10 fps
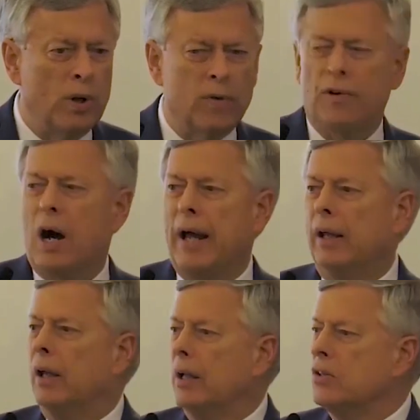if I
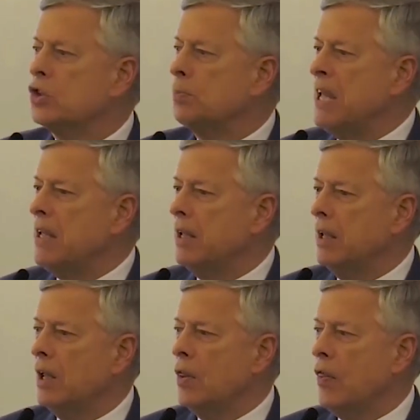can speak
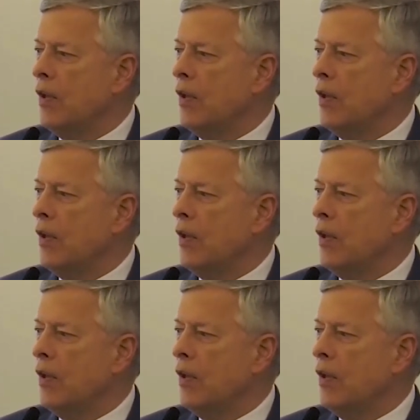in